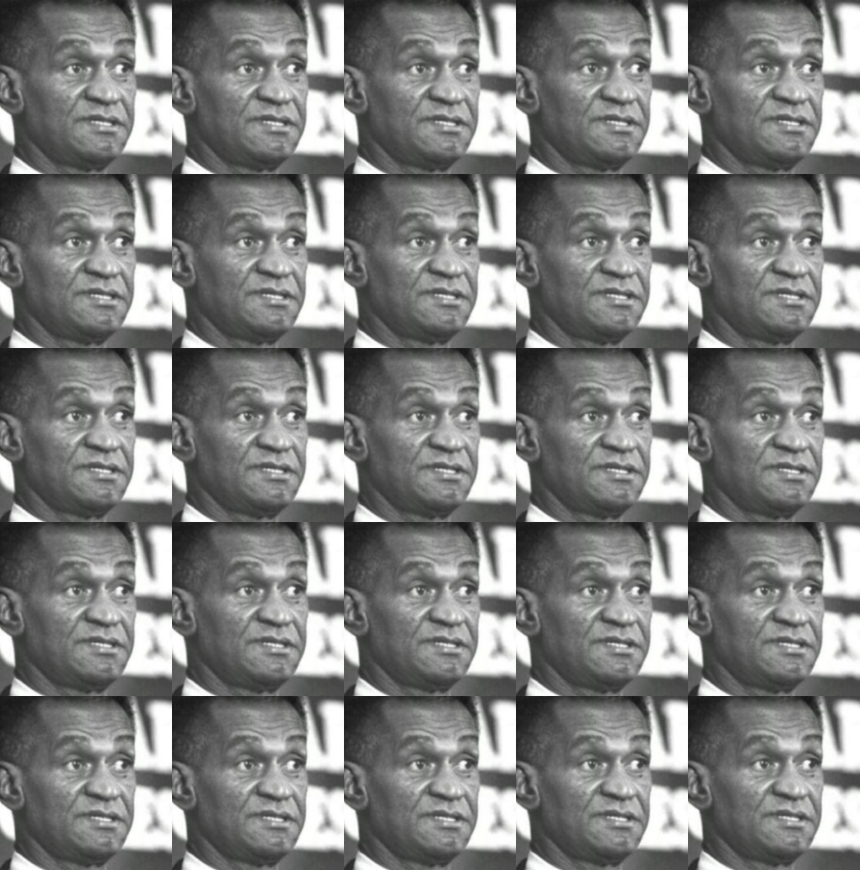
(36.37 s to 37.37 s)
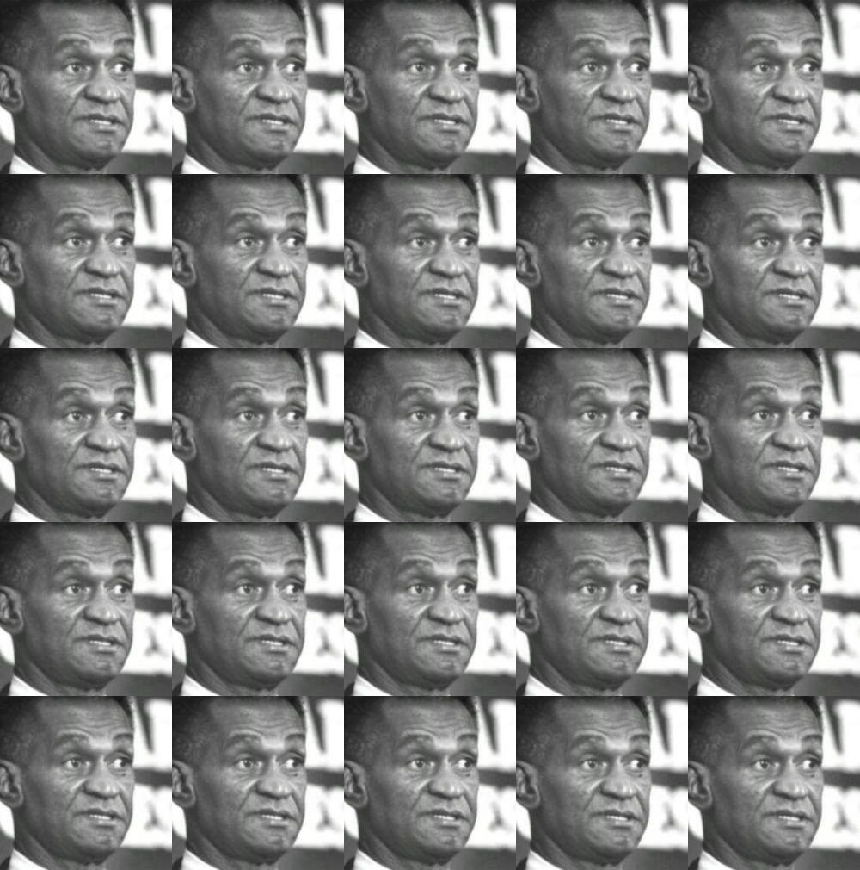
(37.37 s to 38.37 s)

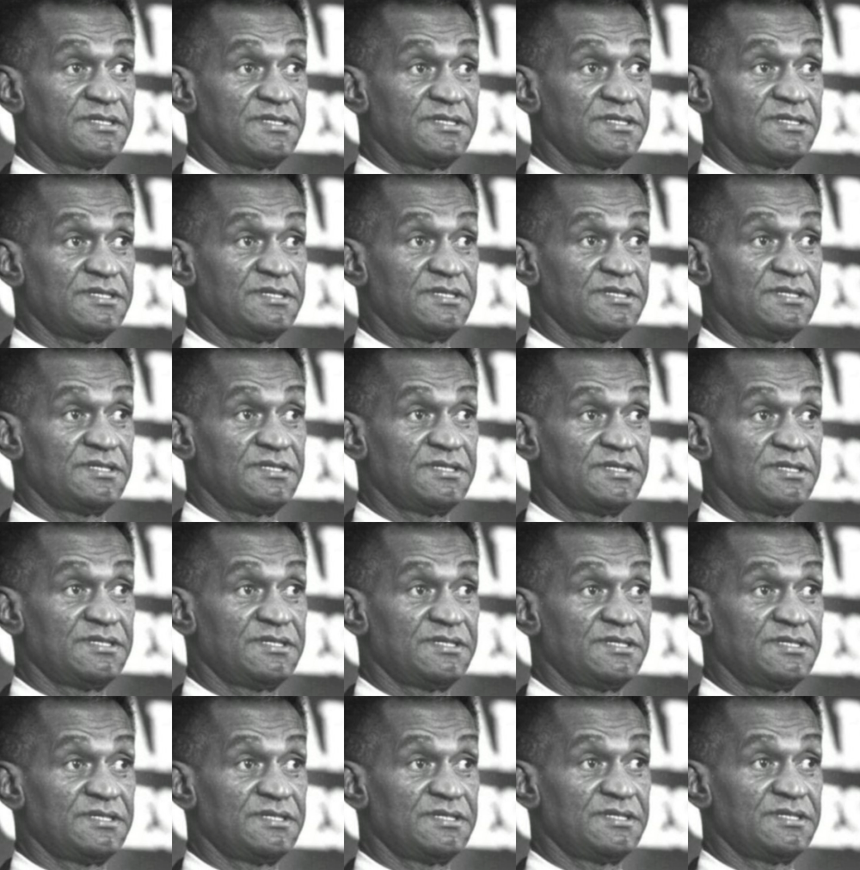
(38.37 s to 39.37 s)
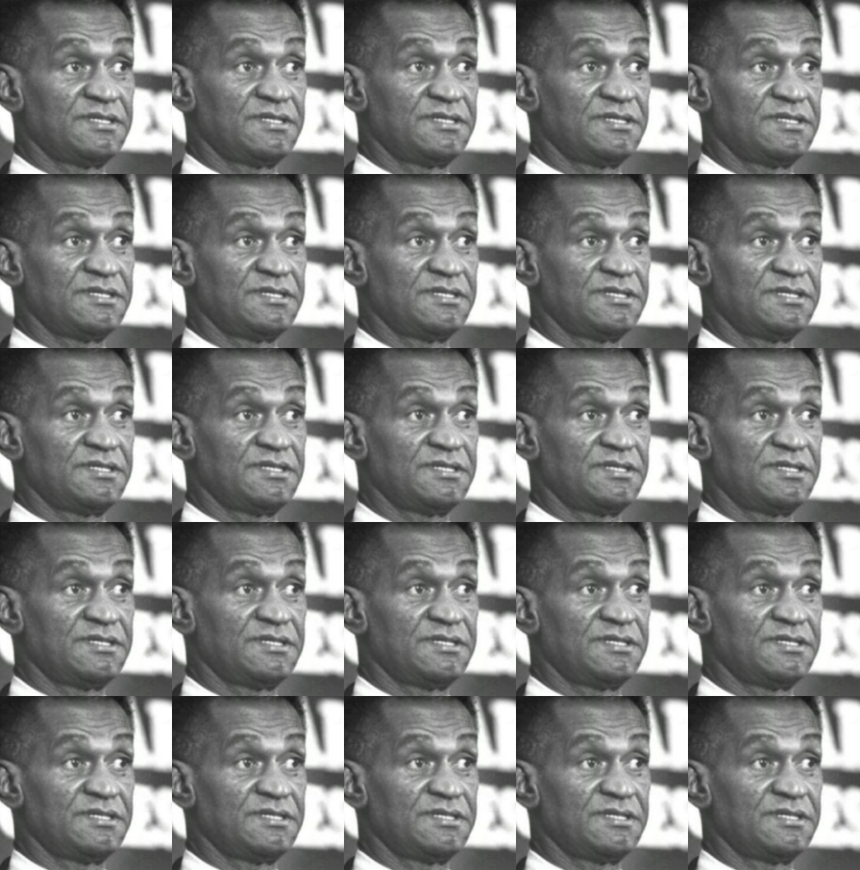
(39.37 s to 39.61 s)
Nothing is said.